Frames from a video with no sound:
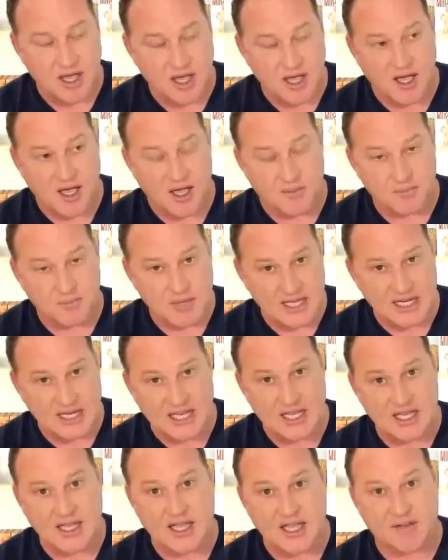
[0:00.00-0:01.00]

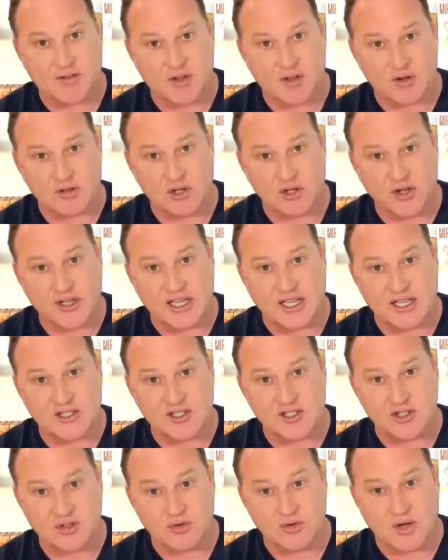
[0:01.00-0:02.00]
media, if you're looking
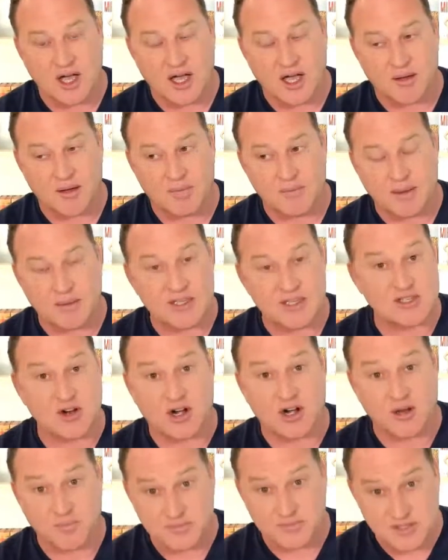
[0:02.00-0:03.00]
to maybe start
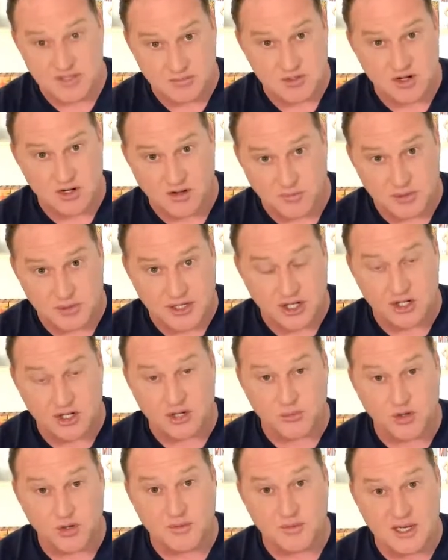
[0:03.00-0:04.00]
some sort of political
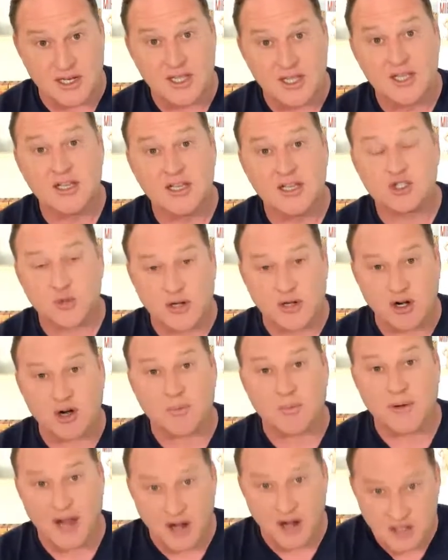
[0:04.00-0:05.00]
movement, Twitter or
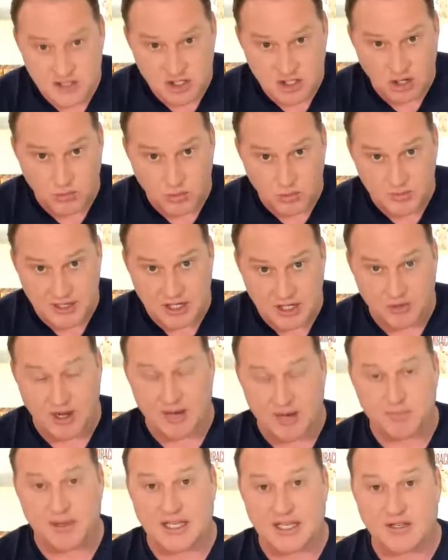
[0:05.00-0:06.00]
Periscope would be a great
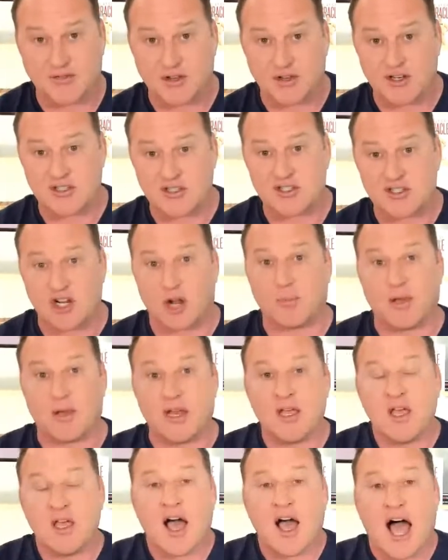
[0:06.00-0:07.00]
place for you to start. But
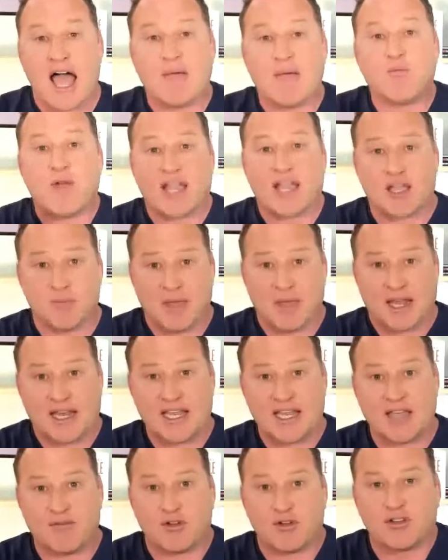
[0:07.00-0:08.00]
I'm recommending,
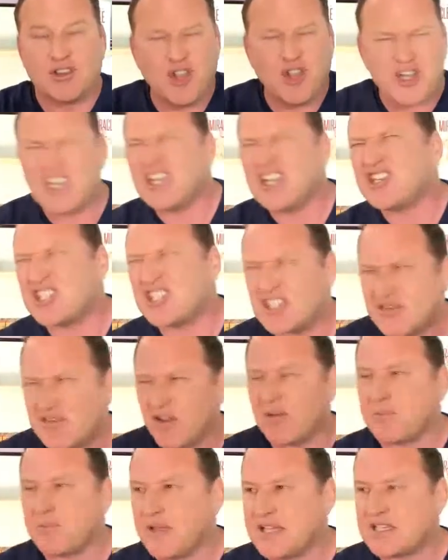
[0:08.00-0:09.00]
if you're looking just for a
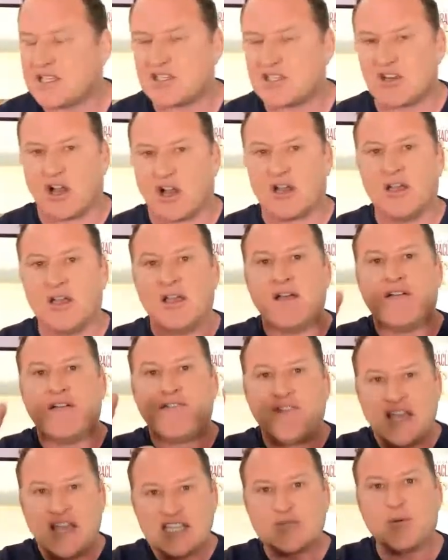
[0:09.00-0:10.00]
place to start,
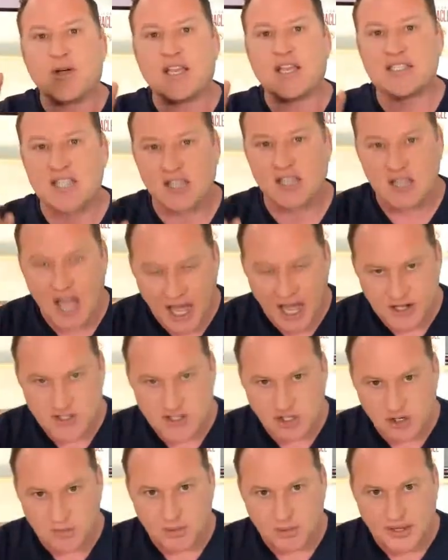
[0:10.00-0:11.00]
Facebook is a
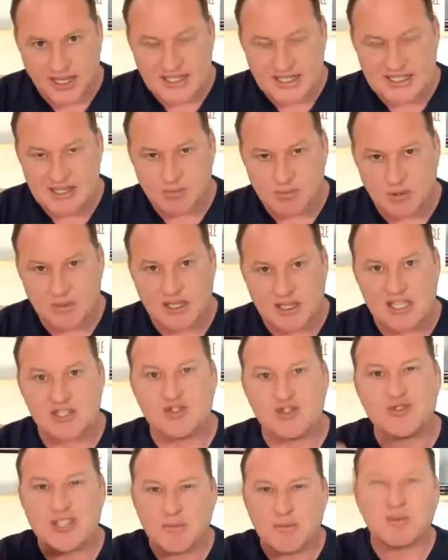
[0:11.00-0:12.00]
logical place simply because you
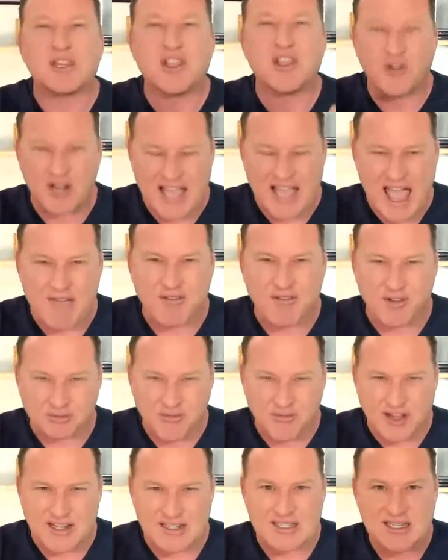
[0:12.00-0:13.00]
typically already have your
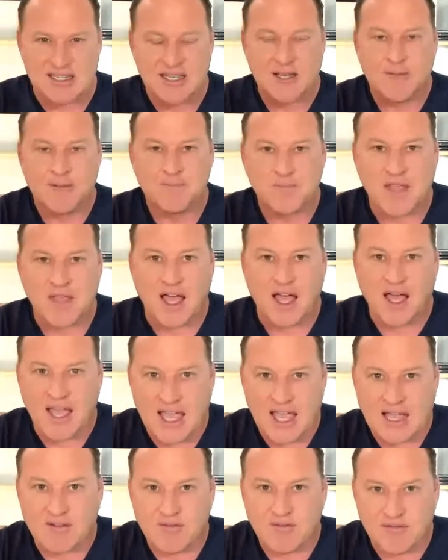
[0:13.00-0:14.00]
friends
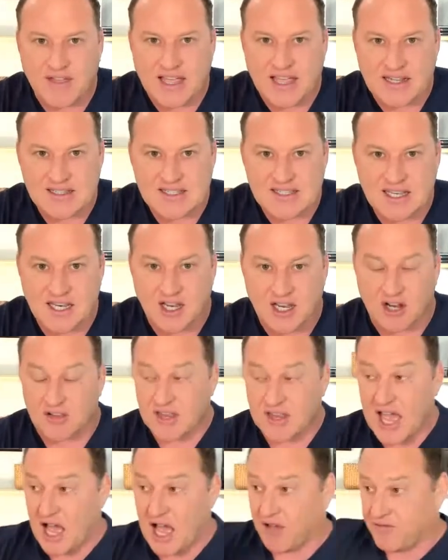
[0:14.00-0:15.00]
and fans sitting here.
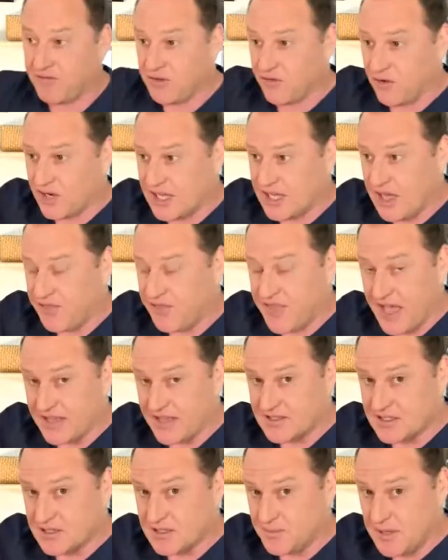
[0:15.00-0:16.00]
Now, if you've already got
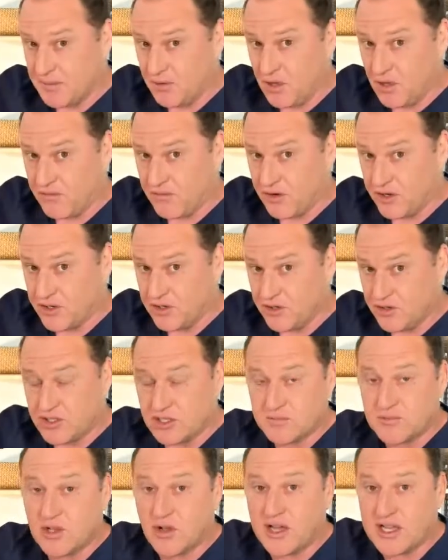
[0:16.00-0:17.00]
thousands of people over on YouTube,
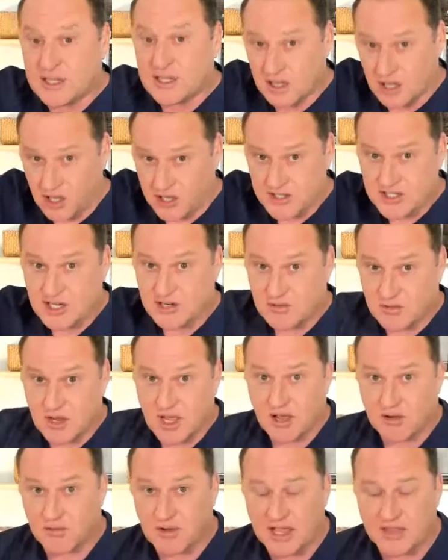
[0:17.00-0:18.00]
go ahead and launch it
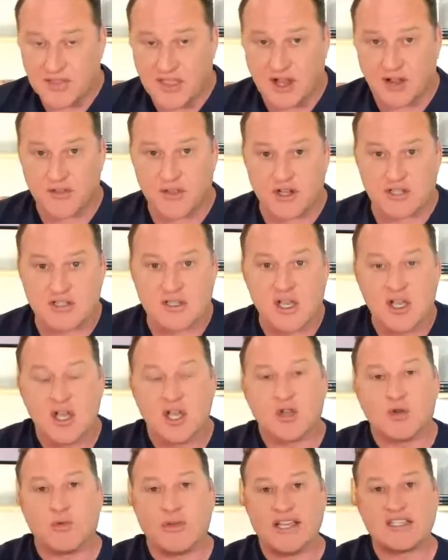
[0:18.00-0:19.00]
right there. And there's
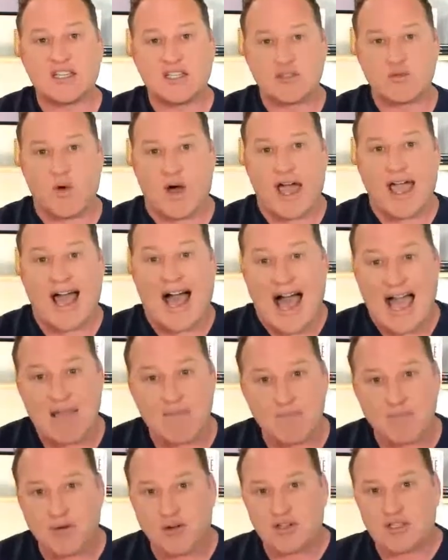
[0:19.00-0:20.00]
reasons why I'm
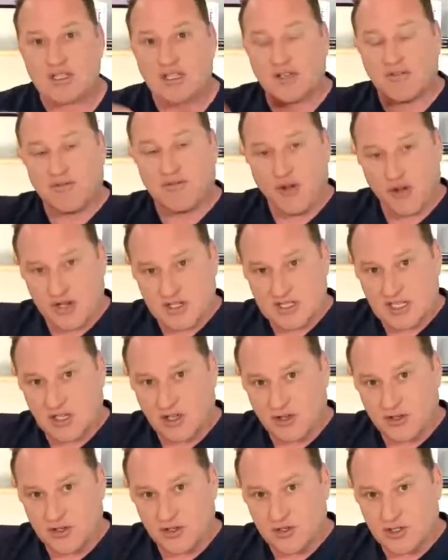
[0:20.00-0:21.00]
personally focusing on
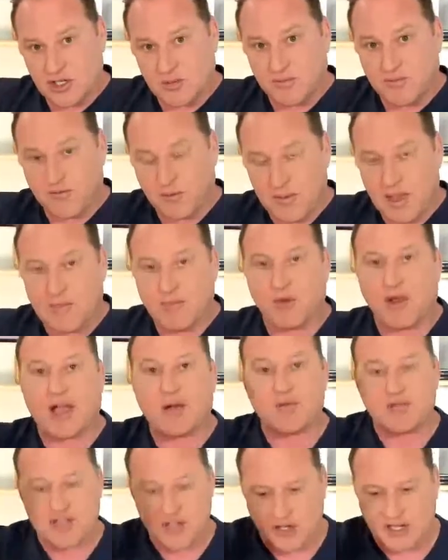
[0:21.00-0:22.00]
YouTube for my brand,
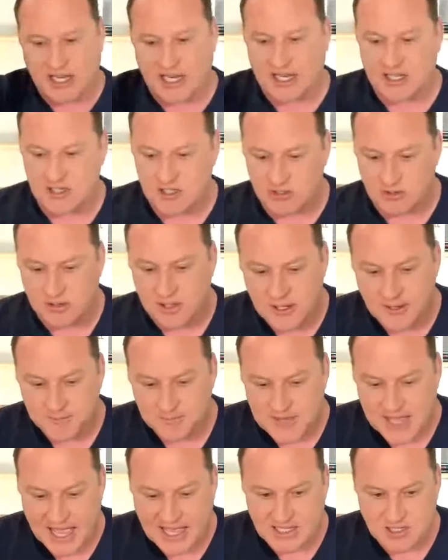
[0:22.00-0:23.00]
which I'll get into
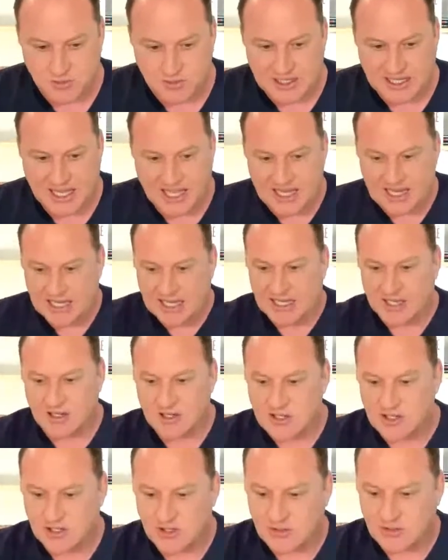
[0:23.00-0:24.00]
as we get
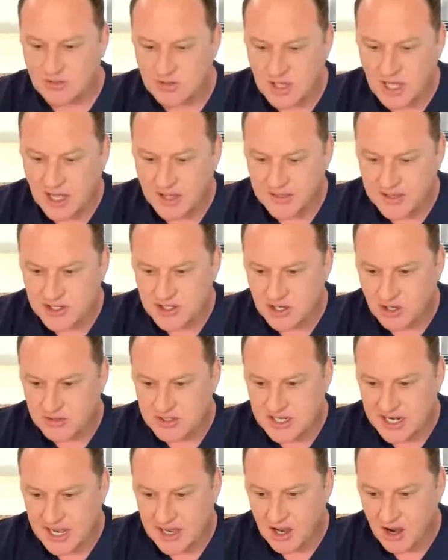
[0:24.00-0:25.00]
into the show
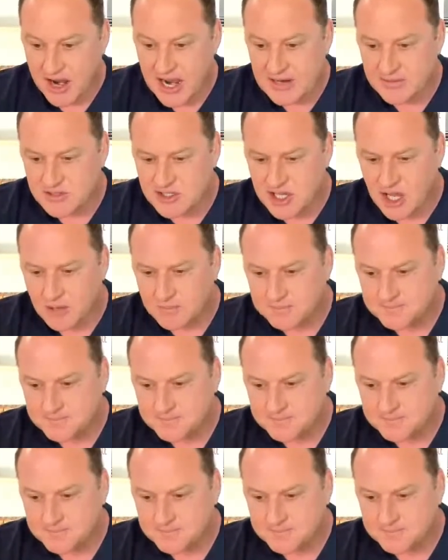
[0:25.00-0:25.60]
today. All right, so